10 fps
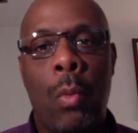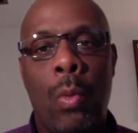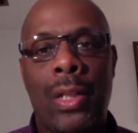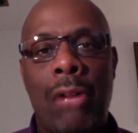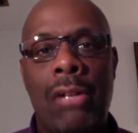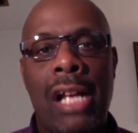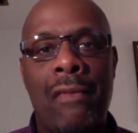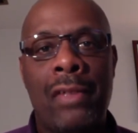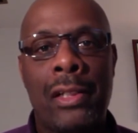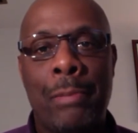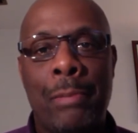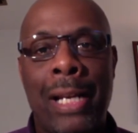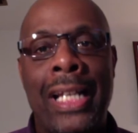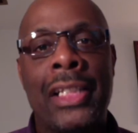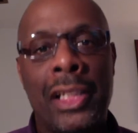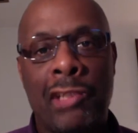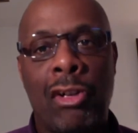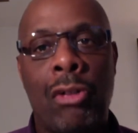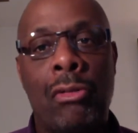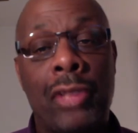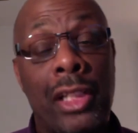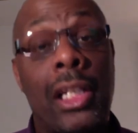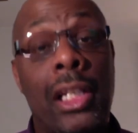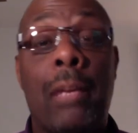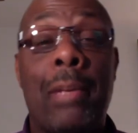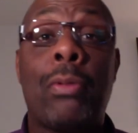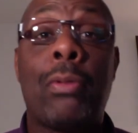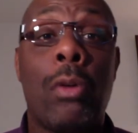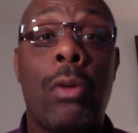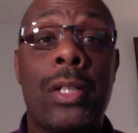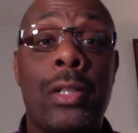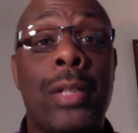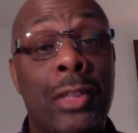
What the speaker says: without having the pains and the struggles that a lot of people go into.